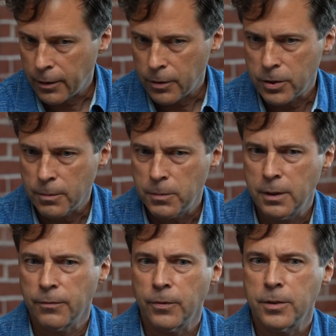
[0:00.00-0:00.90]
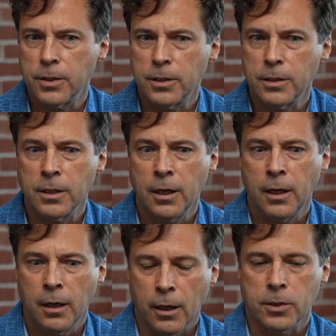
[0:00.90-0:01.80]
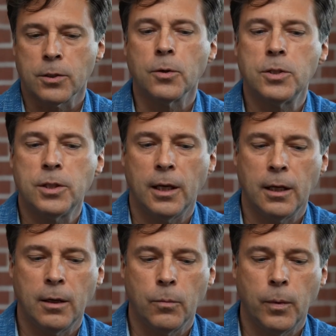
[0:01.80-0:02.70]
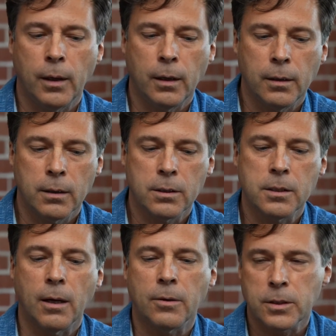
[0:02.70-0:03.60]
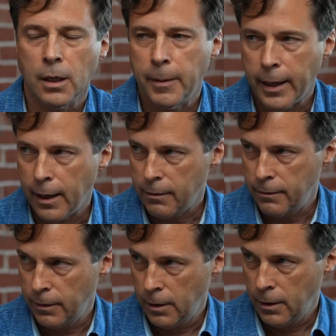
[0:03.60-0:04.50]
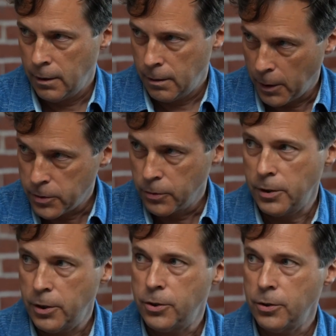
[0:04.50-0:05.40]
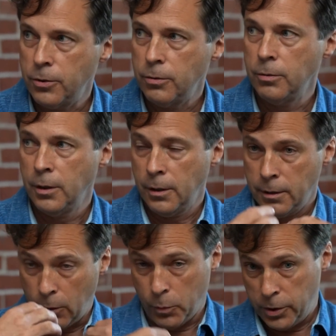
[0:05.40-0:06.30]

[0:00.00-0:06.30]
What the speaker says: or there's some differences associated with the cells coming out of muscle mm-hmm. tissue that was